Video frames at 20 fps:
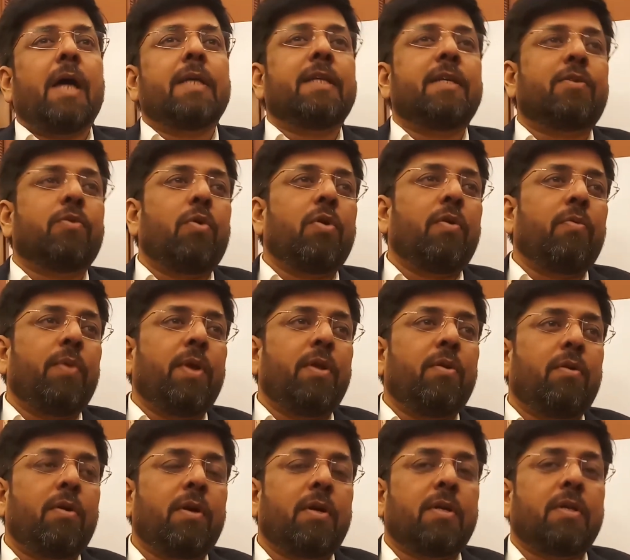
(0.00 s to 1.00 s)
As I told you, we
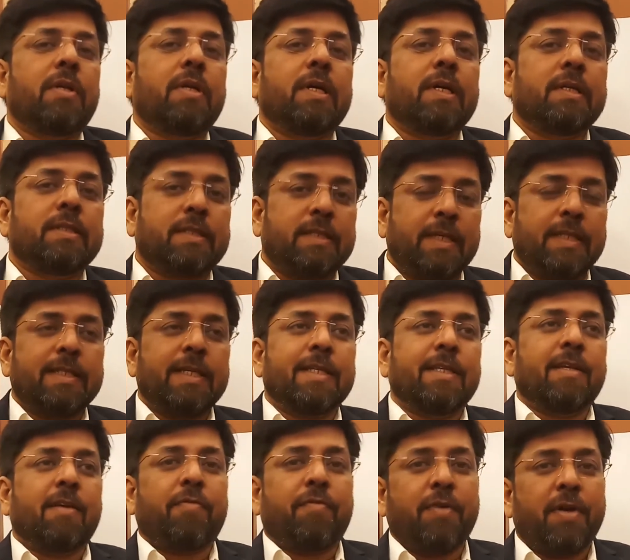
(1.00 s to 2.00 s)
don't see that
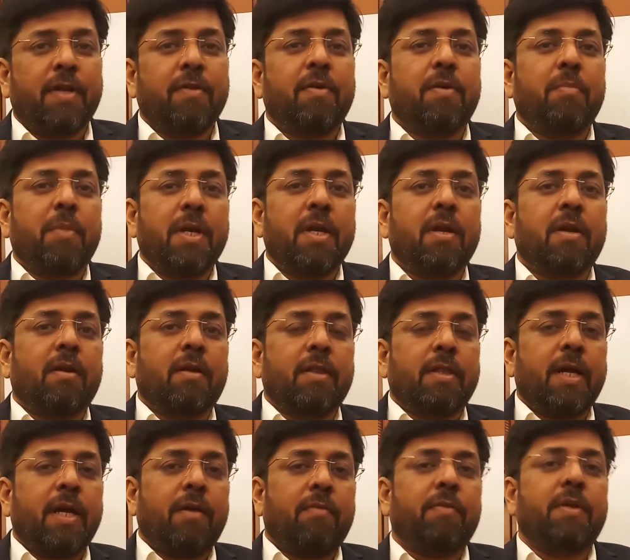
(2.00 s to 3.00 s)
as the affordable, middle and
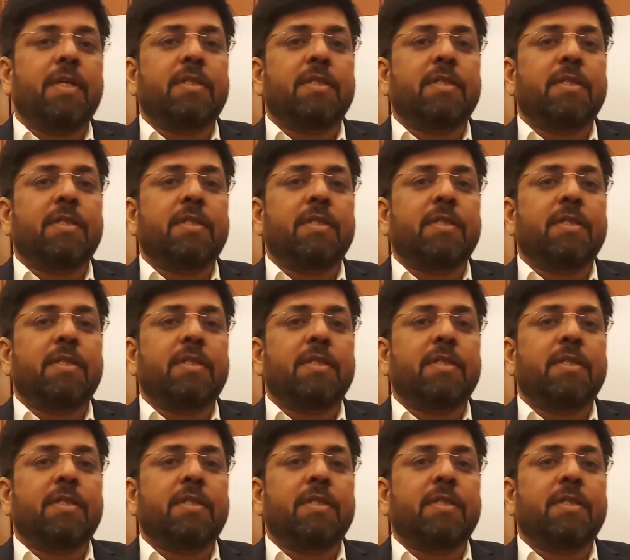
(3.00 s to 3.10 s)
all that.